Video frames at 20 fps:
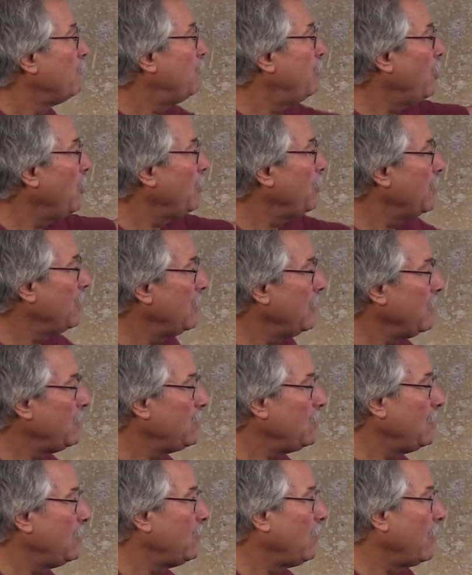both of
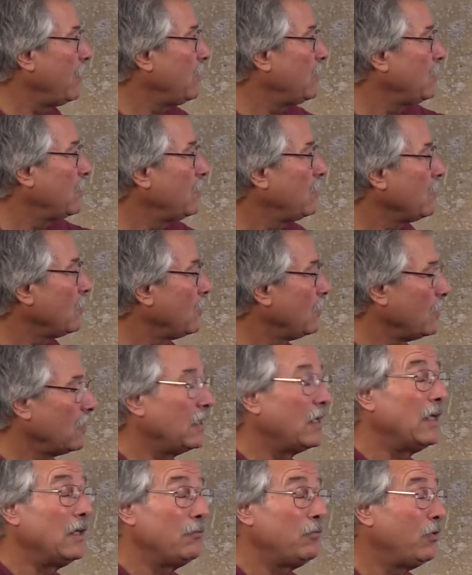these devices or
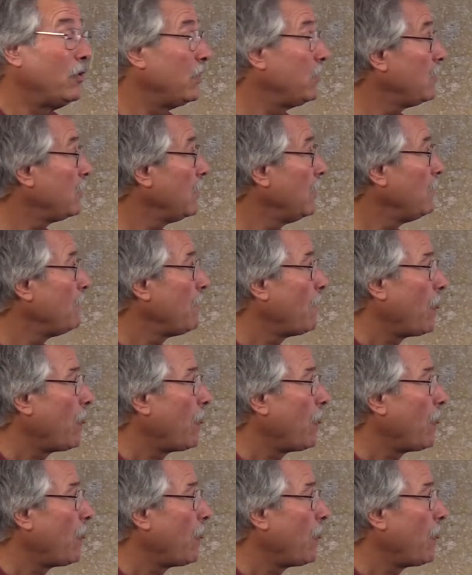inputs